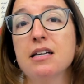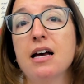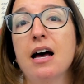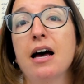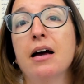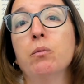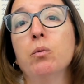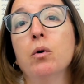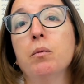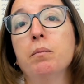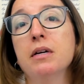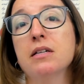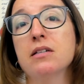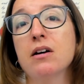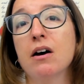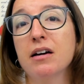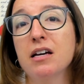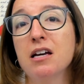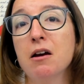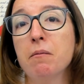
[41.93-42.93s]
I will be
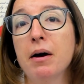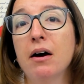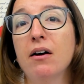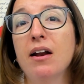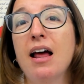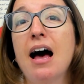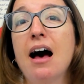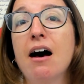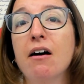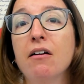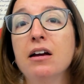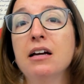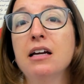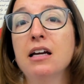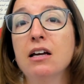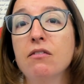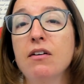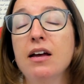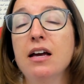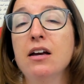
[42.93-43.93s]
talking about how to
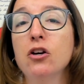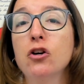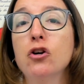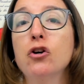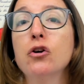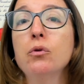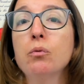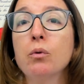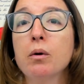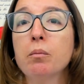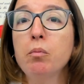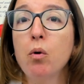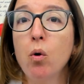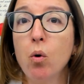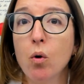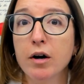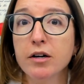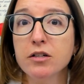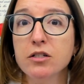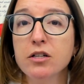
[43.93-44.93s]
give a good
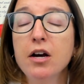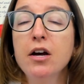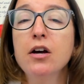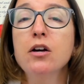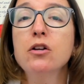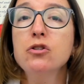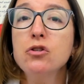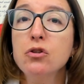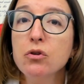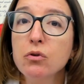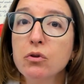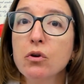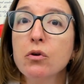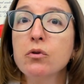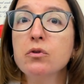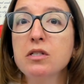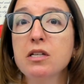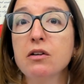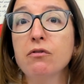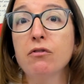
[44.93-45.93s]
report to those
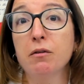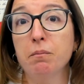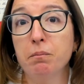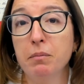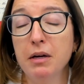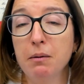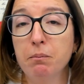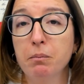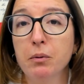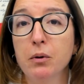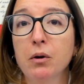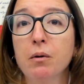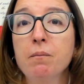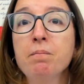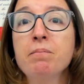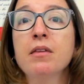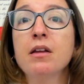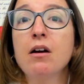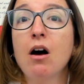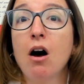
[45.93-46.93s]
different people
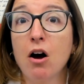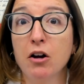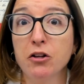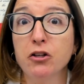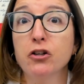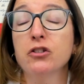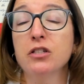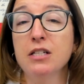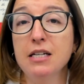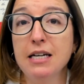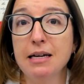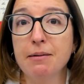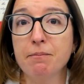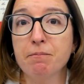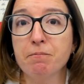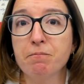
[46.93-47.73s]
on your team.